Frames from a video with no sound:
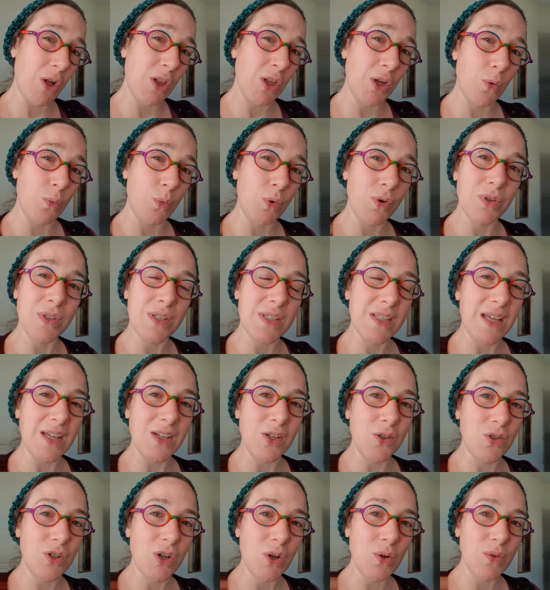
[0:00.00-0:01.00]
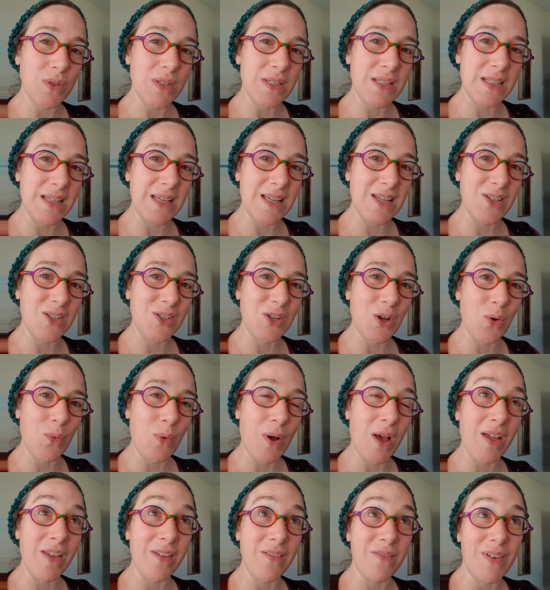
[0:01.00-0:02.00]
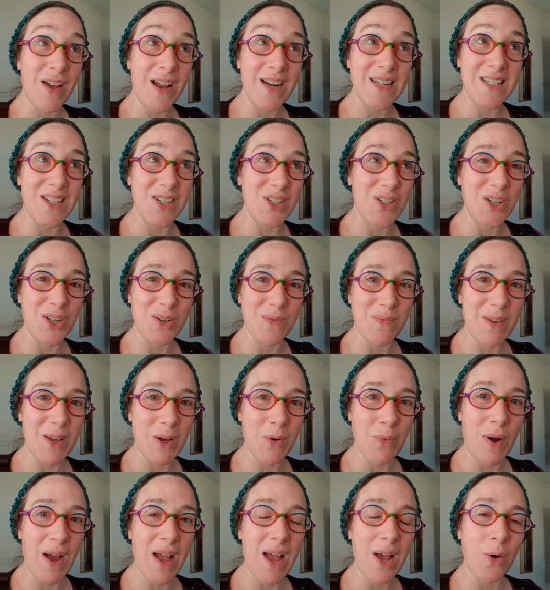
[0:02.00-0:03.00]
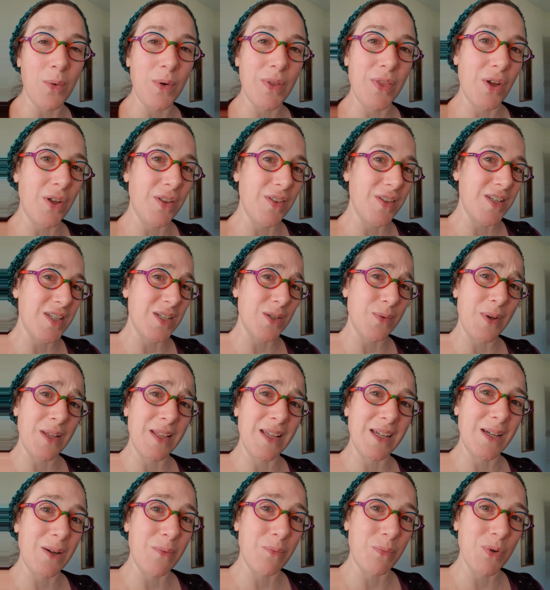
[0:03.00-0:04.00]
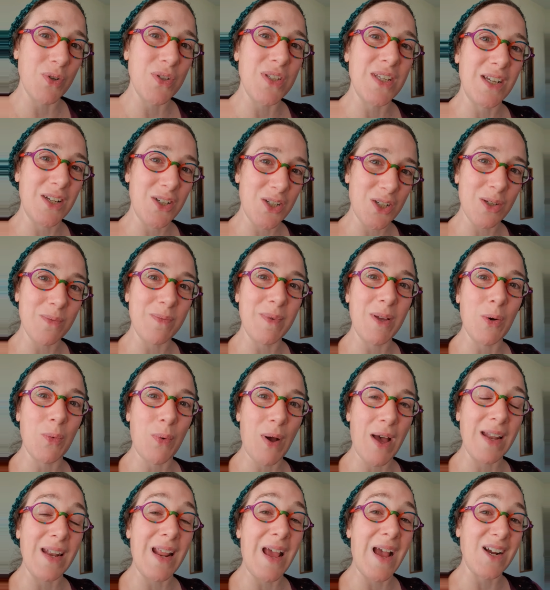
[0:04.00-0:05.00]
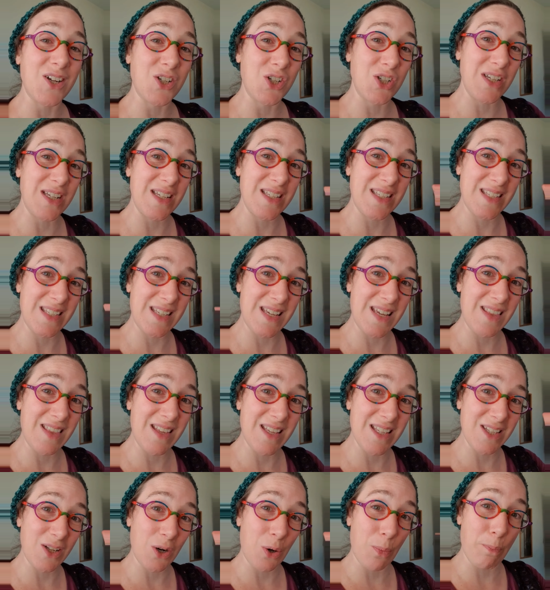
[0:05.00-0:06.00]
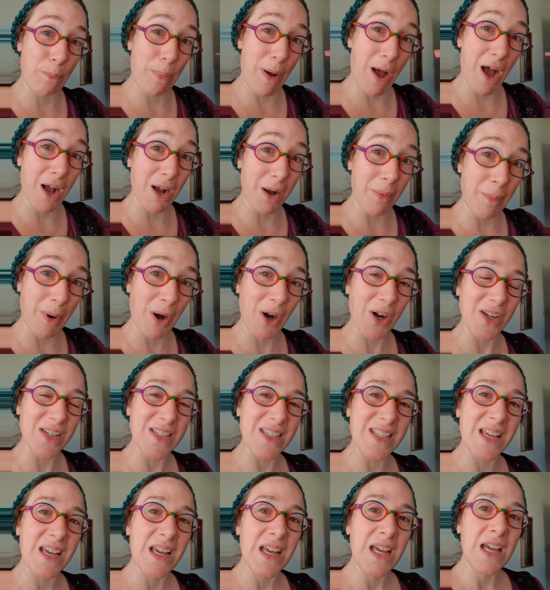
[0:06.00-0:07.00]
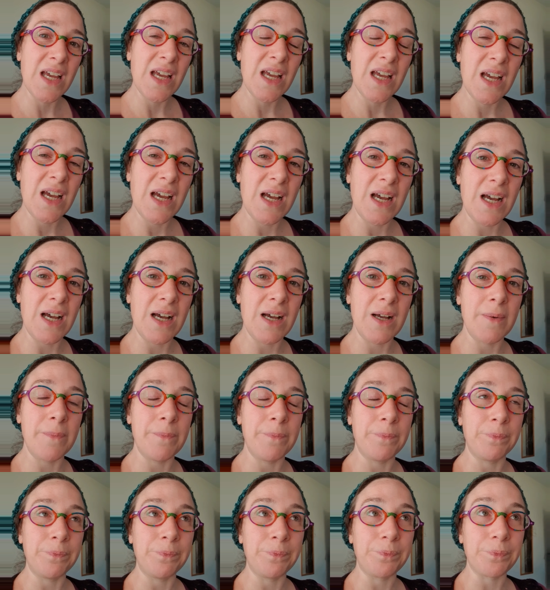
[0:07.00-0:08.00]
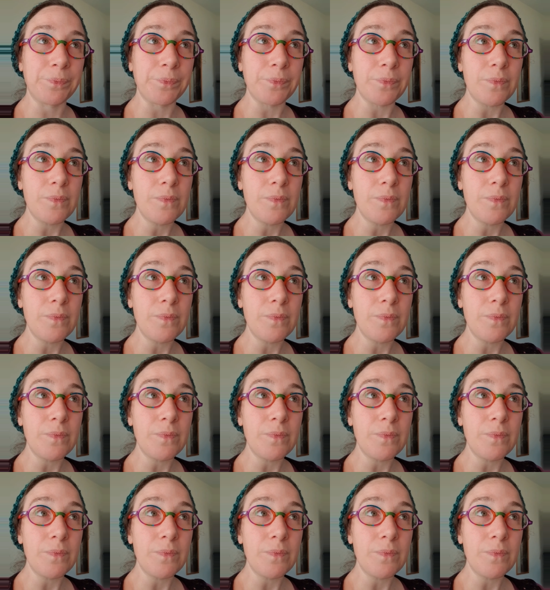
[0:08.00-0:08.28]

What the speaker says: smaller wounds that you don't see so well. In fact, it took me a while with all the swelling and bruising. It took me a while to actually see these little pock marks. And